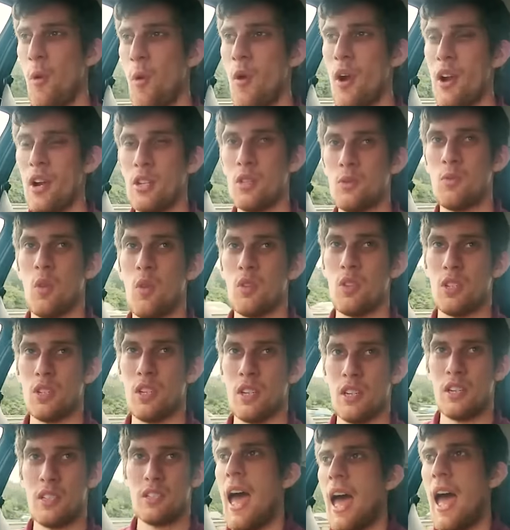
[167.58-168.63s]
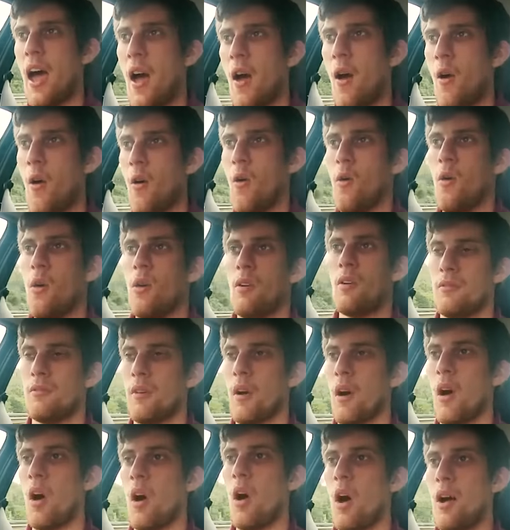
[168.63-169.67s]
4Ners watching this, how
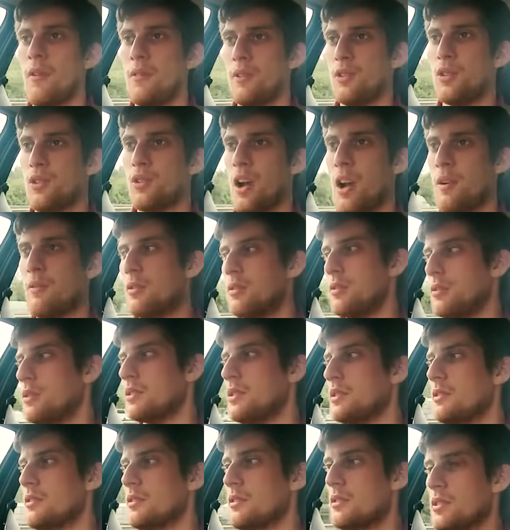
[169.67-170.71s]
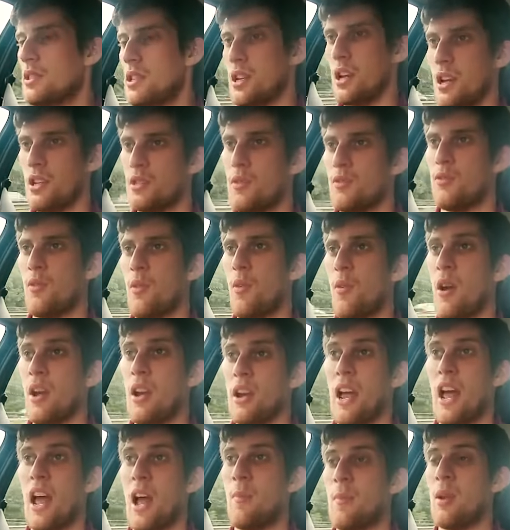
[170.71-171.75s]
far have you travelled to go to
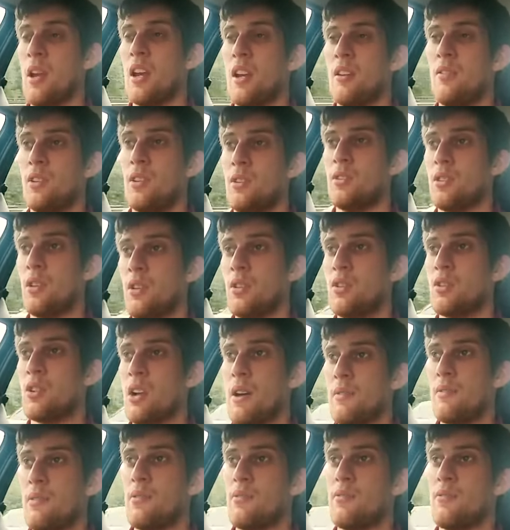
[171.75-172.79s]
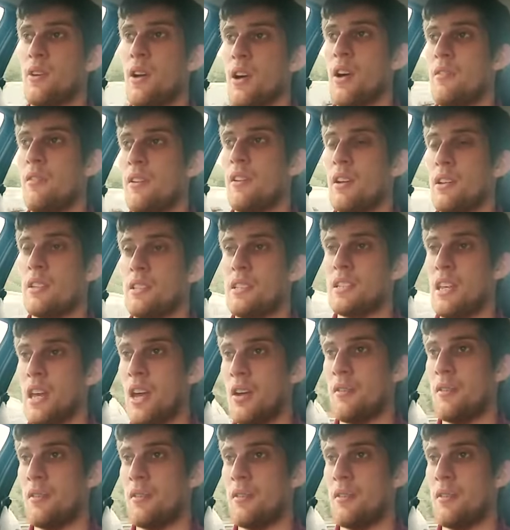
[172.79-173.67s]
4N? How many of you do travel further, stay